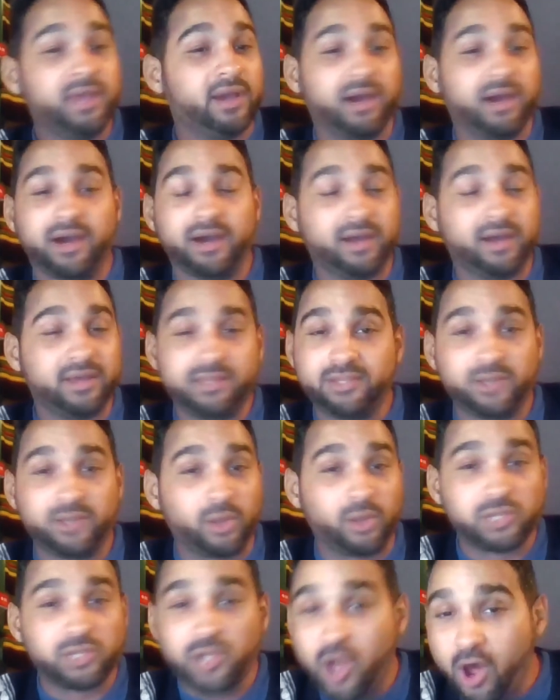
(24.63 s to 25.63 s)

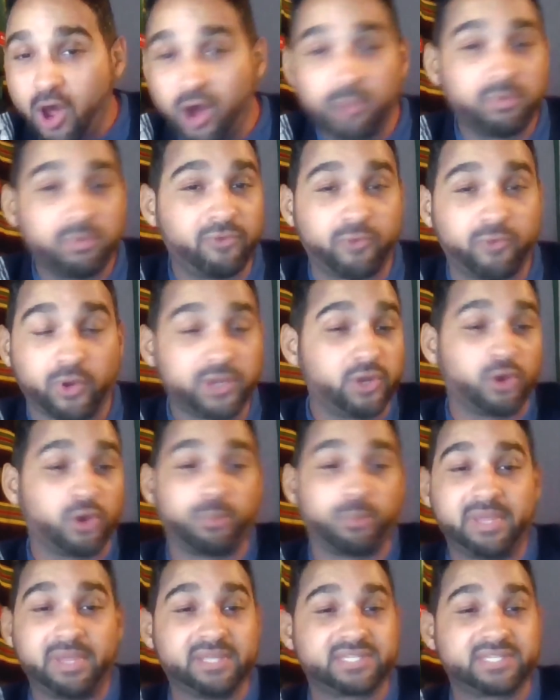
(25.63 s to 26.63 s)
long before
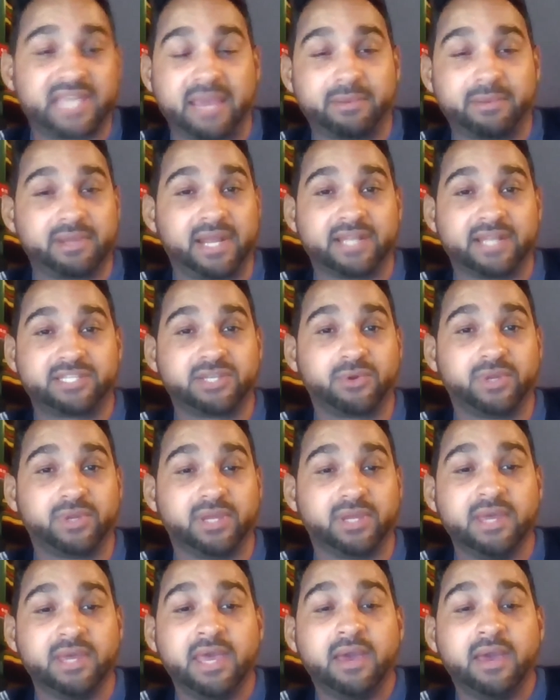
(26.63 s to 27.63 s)
Europeans came to
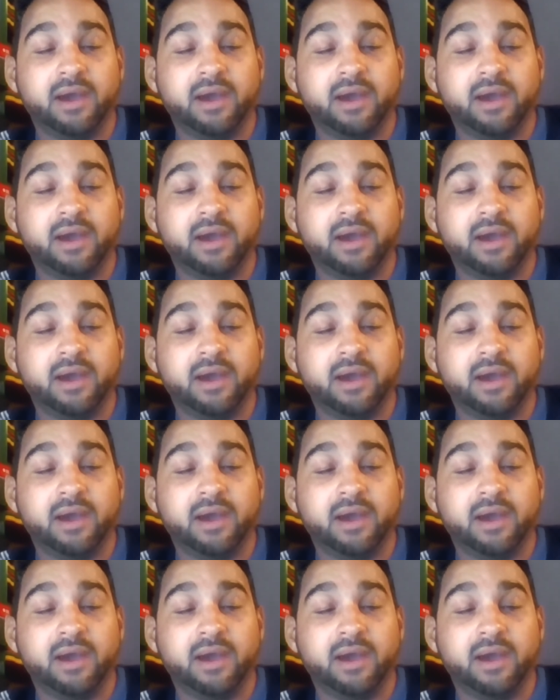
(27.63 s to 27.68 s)
Nigeria.